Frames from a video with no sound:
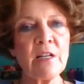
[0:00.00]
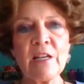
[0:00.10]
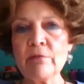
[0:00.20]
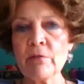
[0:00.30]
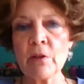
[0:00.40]
and
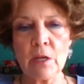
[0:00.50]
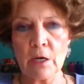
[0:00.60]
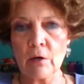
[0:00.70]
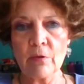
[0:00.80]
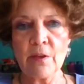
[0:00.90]
even
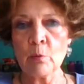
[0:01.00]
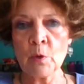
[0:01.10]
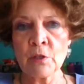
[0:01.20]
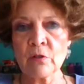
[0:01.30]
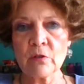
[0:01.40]
there, they
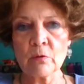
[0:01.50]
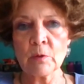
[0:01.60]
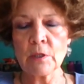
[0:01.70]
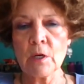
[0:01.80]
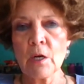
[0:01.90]
wouldn't
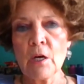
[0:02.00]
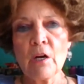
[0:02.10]
do it.